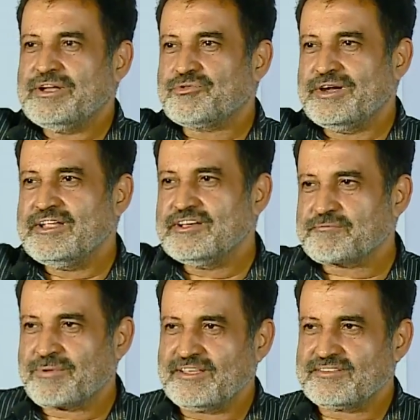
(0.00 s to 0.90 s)
20 years
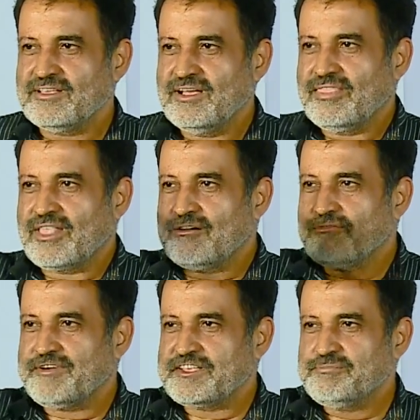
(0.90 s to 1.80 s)
plus. Now
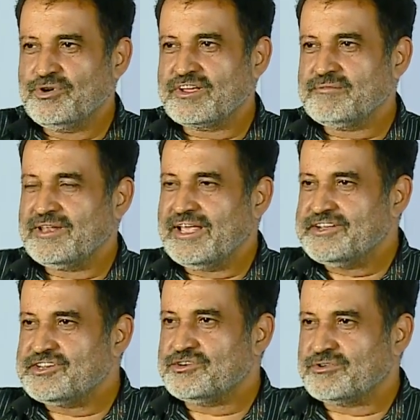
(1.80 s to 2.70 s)
Facebook has been
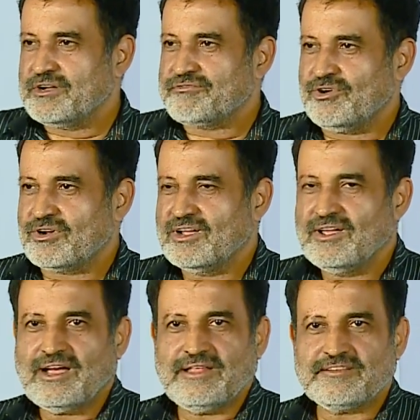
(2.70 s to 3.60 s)
18, 24,
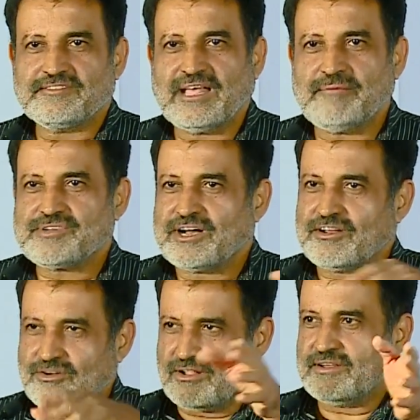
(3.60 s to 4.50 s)
and the Snapchat
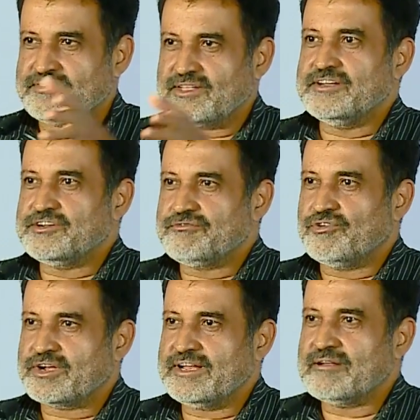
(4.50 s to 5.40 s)
and all is 13 to
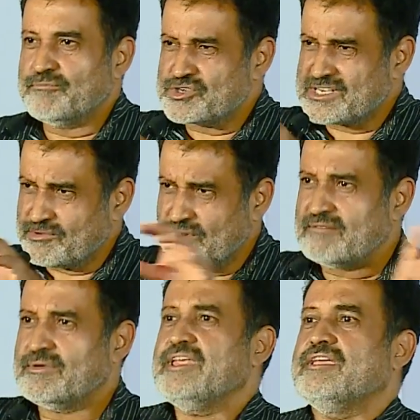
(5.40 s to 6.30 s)
14, and most of them don't have
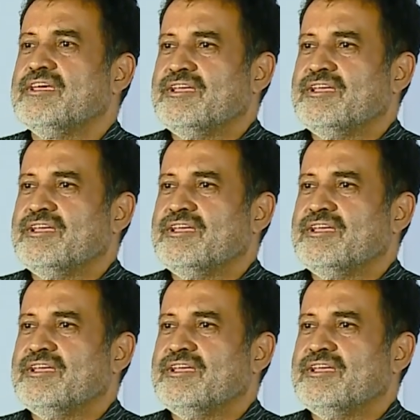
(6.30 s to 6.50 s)
money.